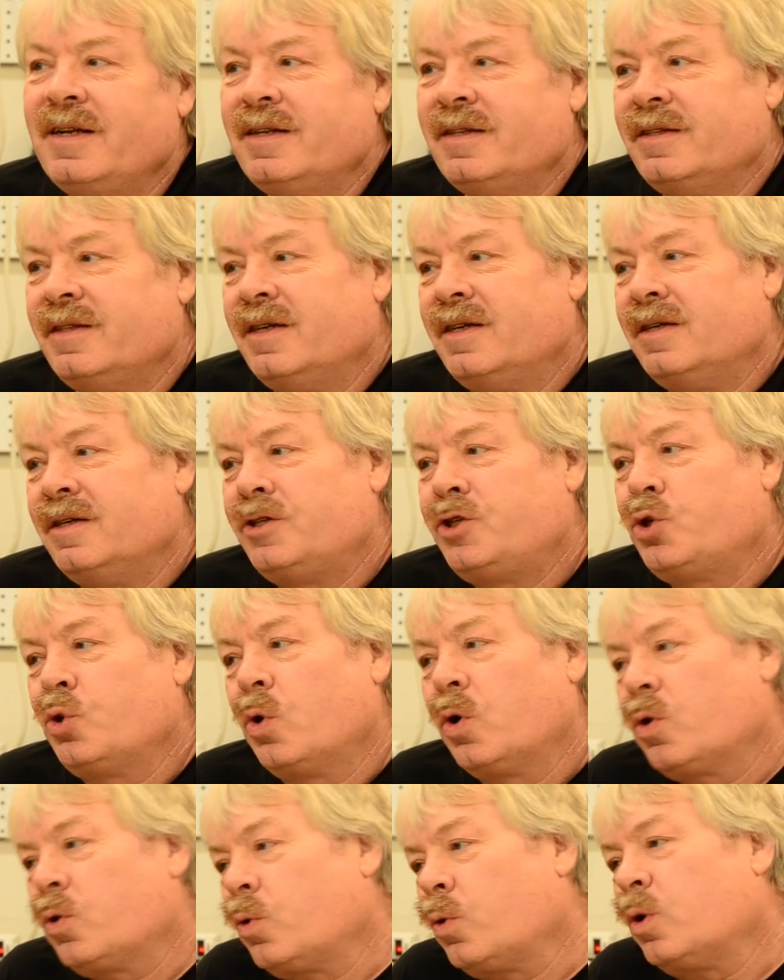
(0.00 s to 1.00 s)
The
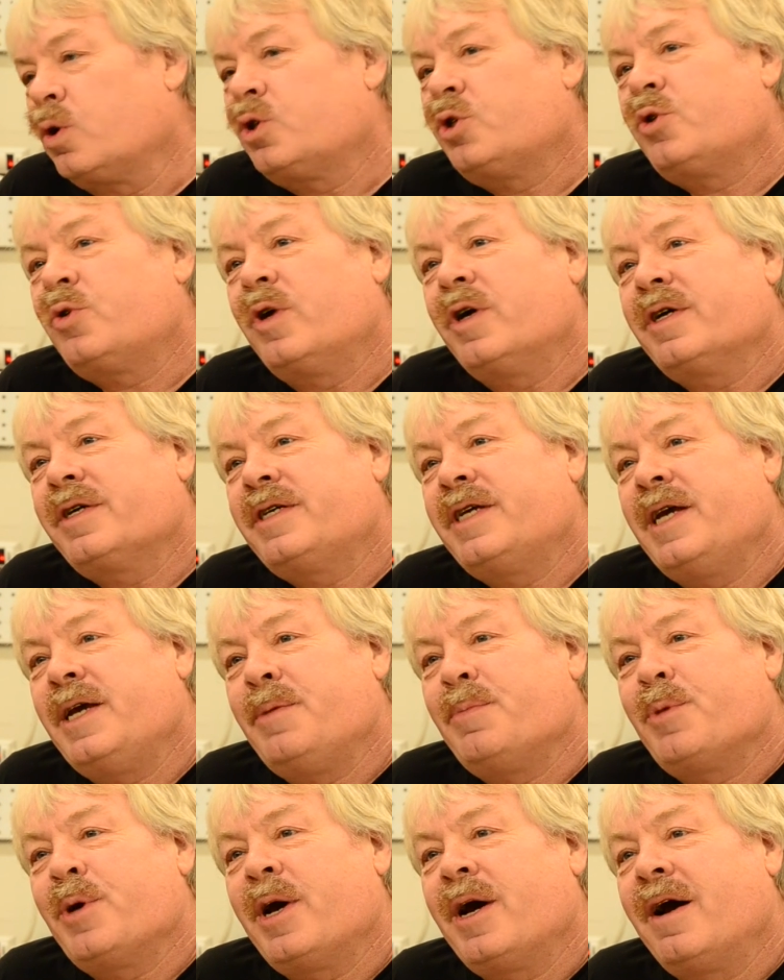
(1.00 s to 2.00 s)
short course truck
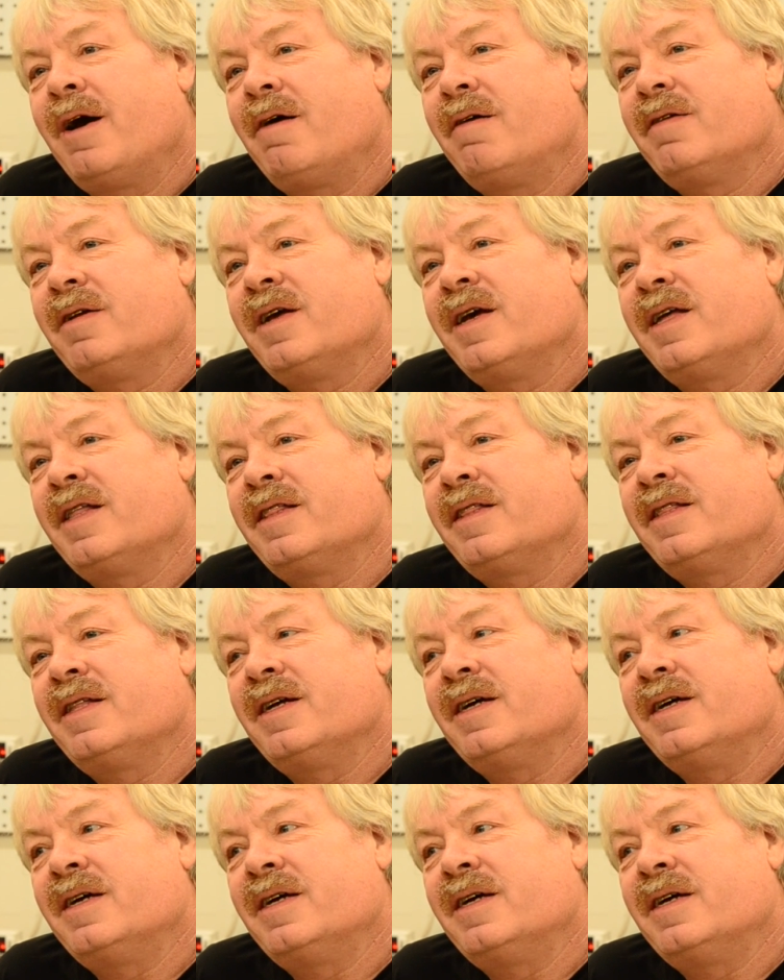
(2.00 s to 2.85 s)
came out, and